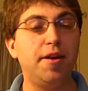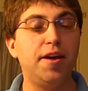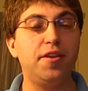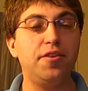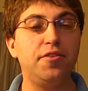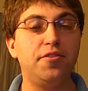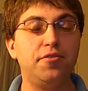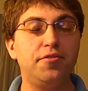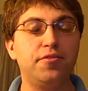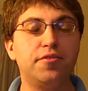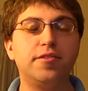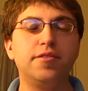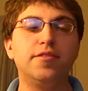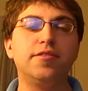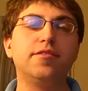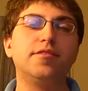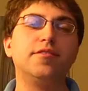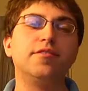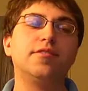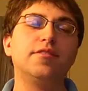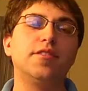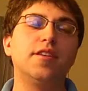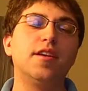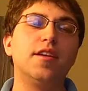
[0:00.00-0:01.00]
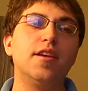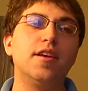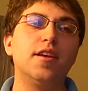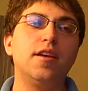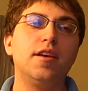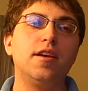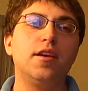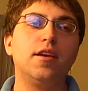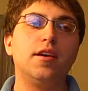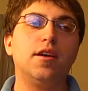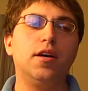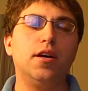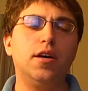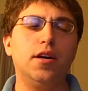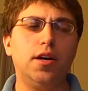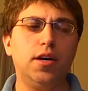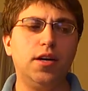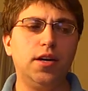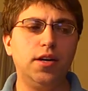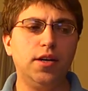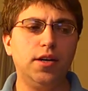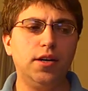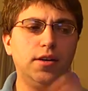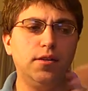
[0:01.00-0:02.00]
Manduke.
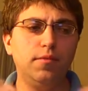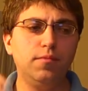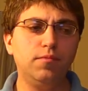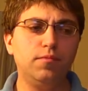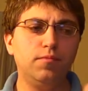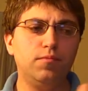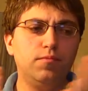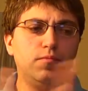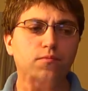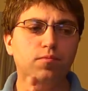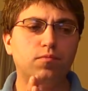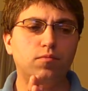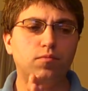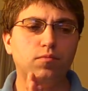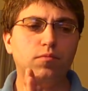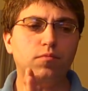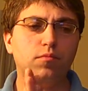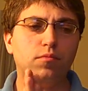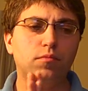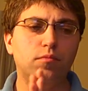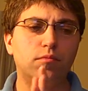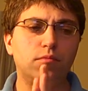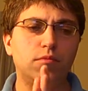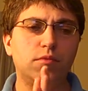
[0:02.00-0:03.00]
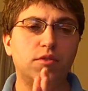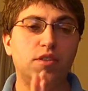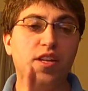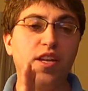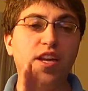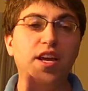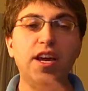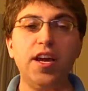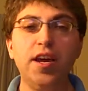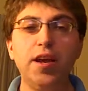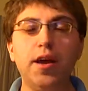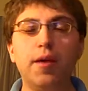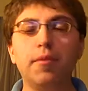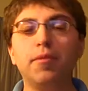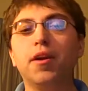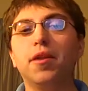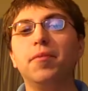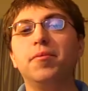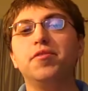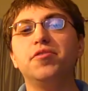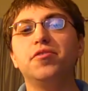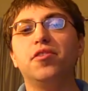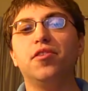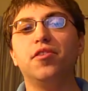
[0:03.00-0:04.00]
Um, today I'm
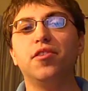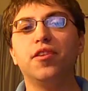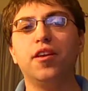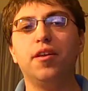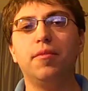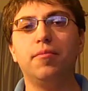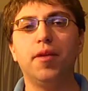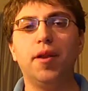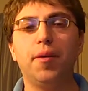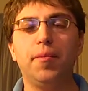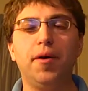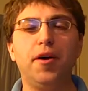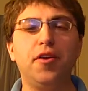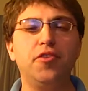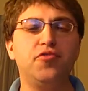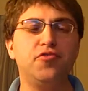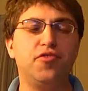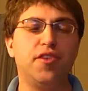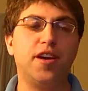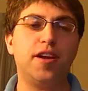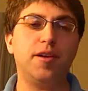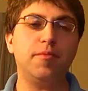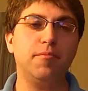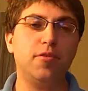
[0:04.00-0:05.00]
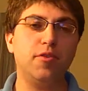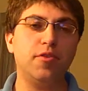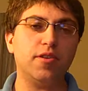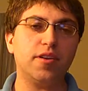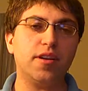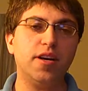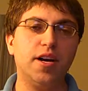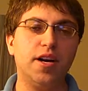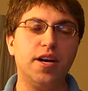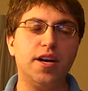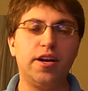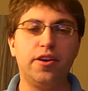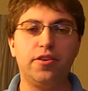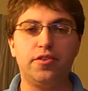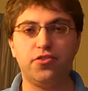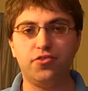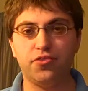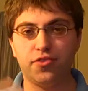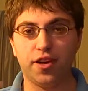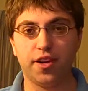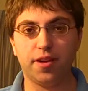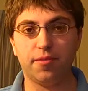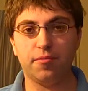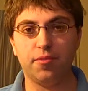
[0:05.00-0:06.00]
going to be talking a bit about Dragon Ball Kai
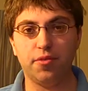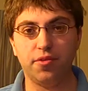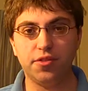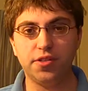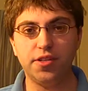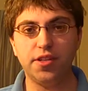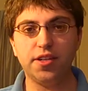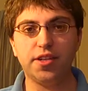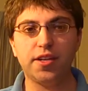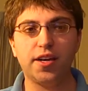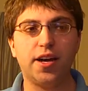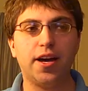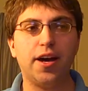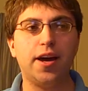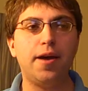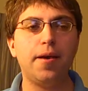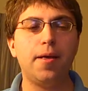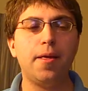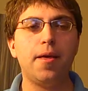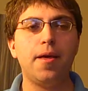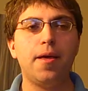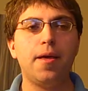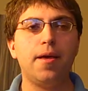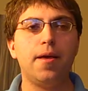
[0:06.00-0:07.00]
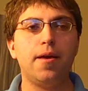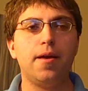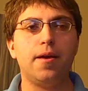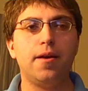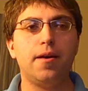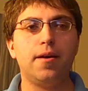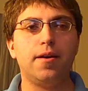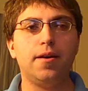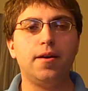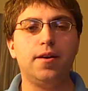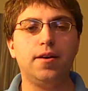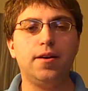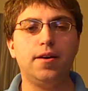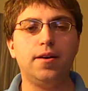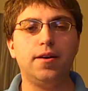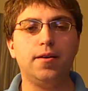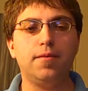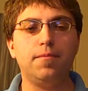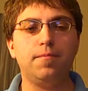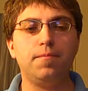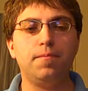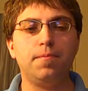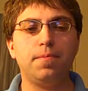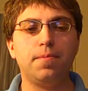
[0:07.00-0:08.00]
or Dragon Ball Z Kai.
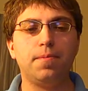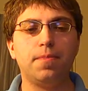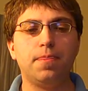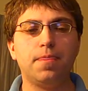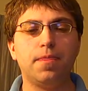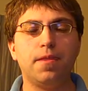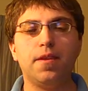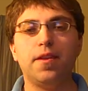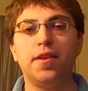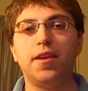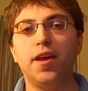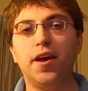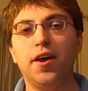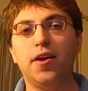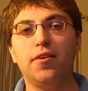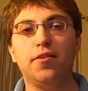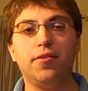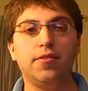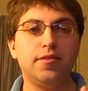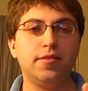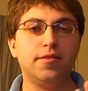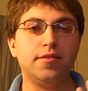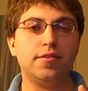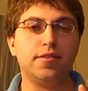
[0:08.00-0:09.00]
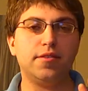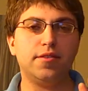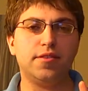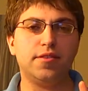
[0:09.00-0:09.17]
Um, now,